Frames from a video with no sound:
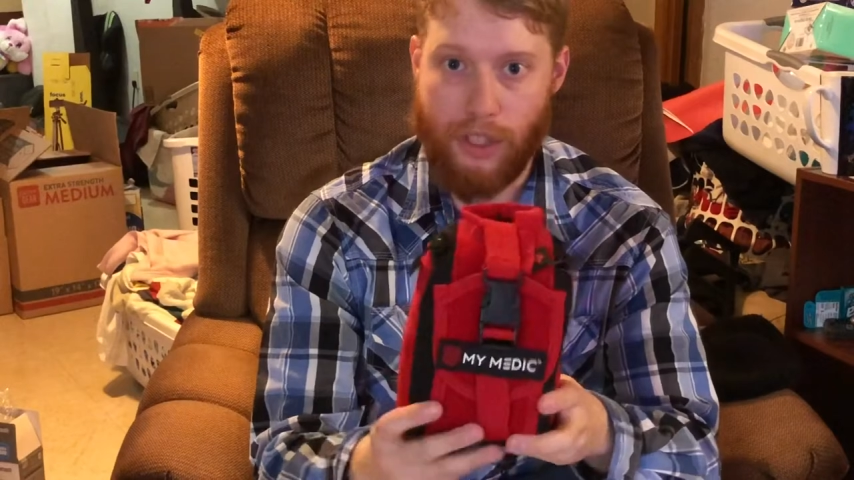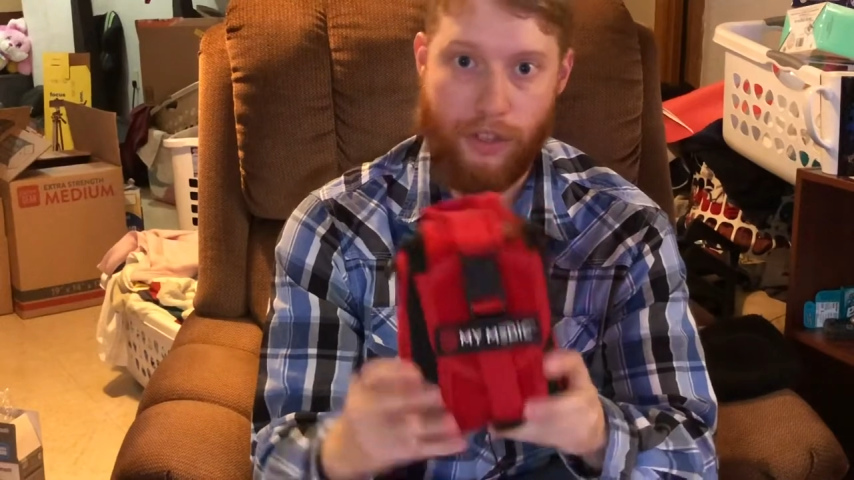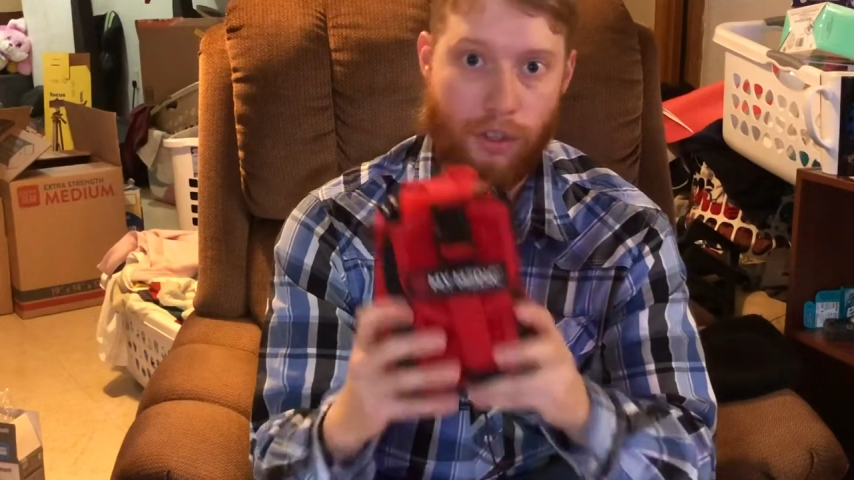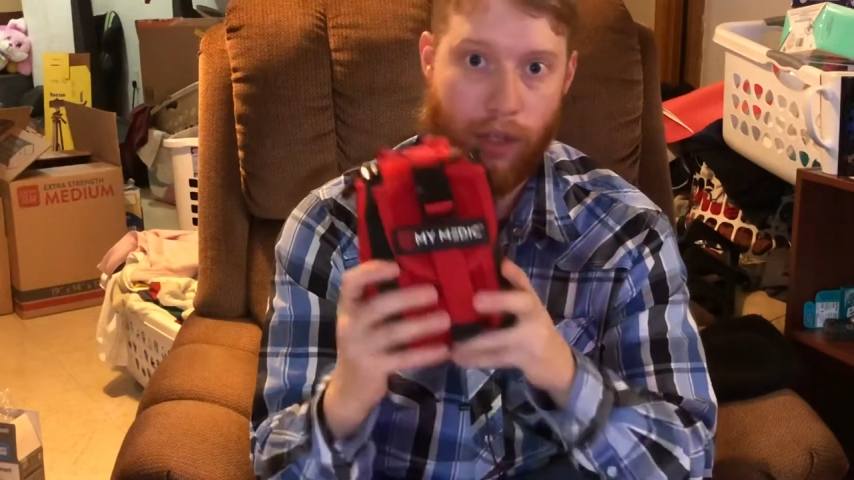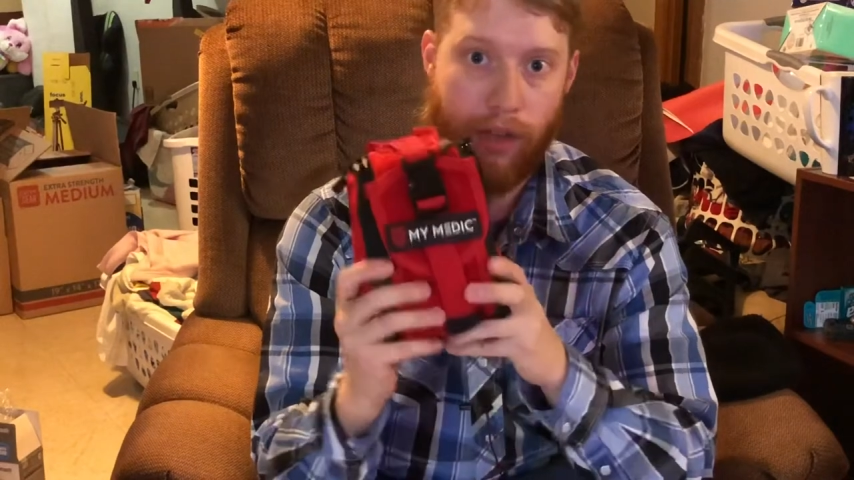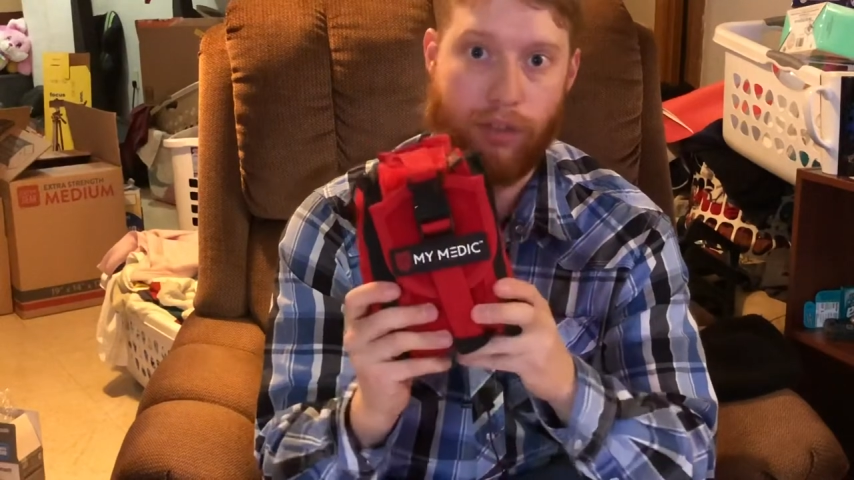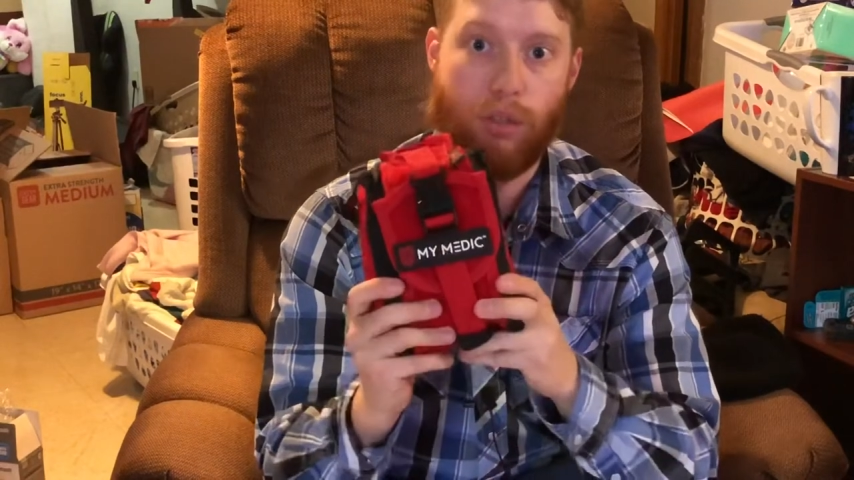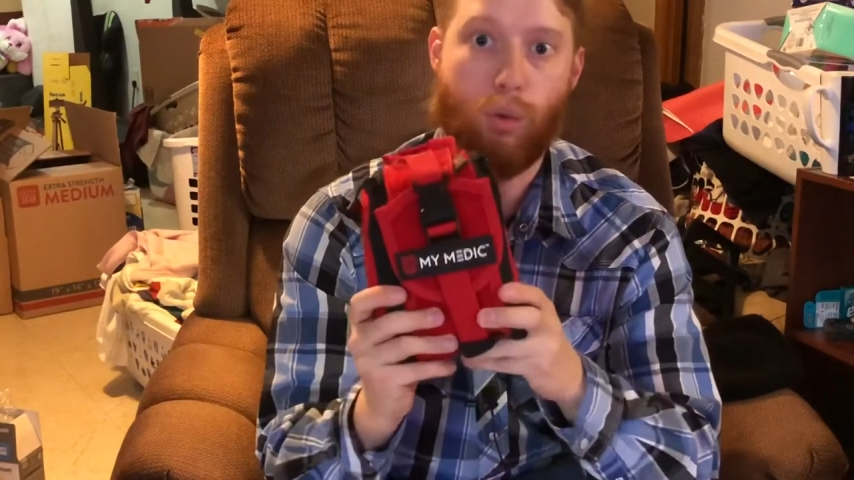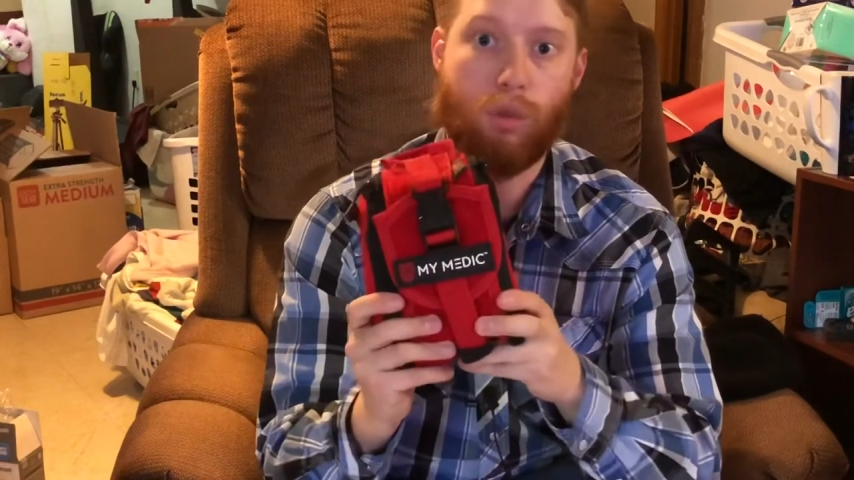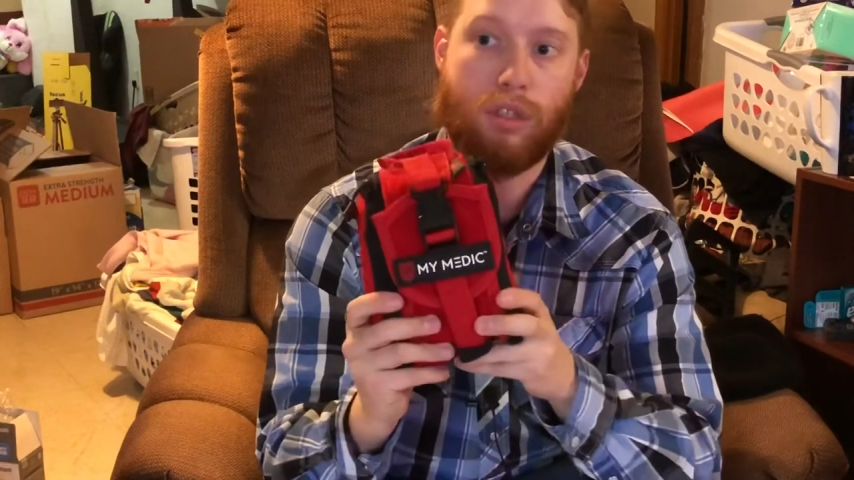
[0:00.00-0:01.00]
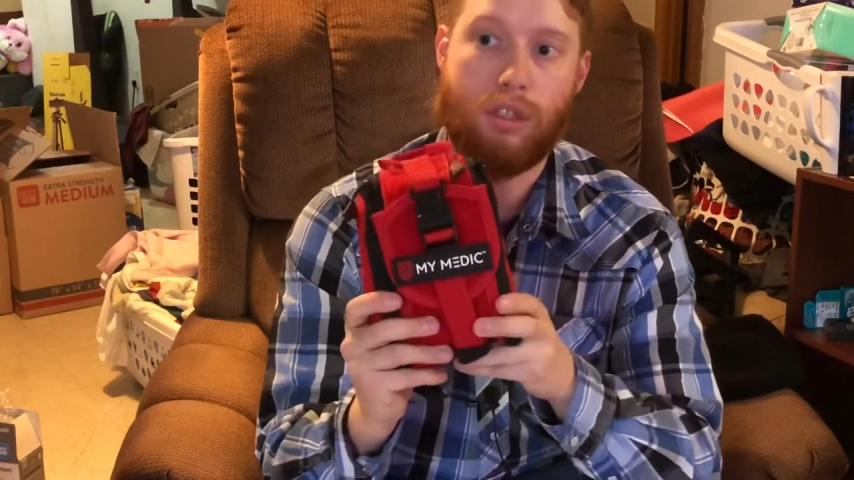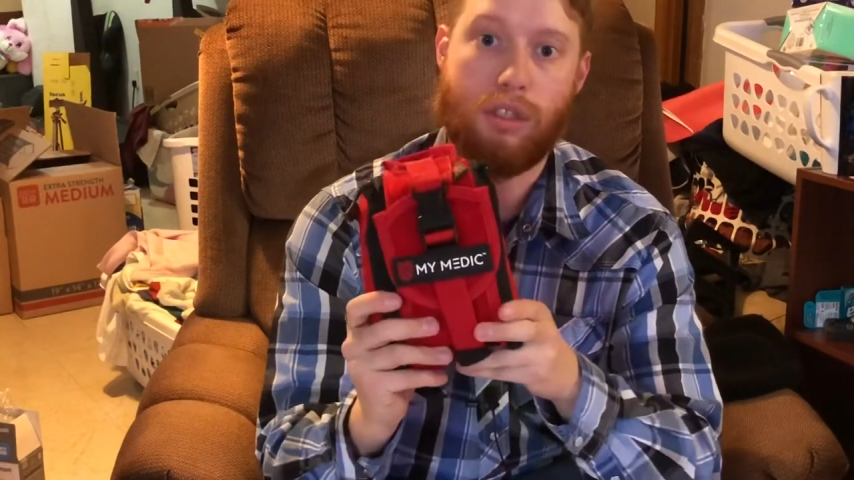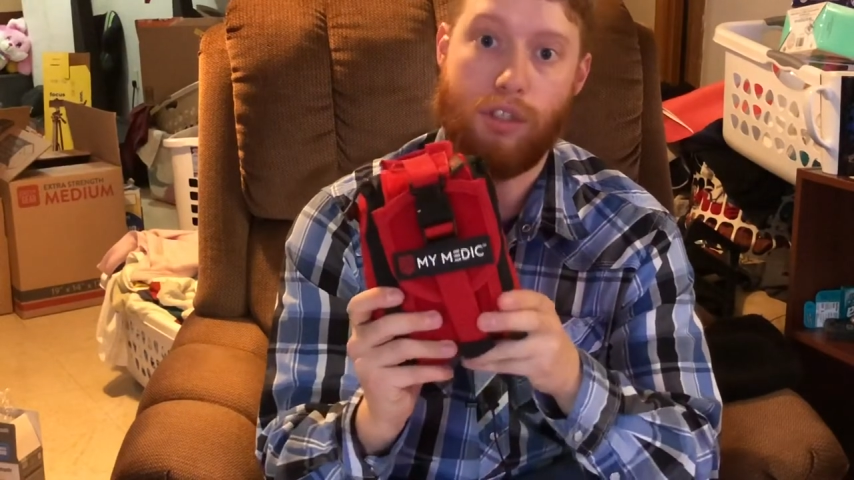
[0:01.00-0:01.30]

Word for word: and you don't have the tools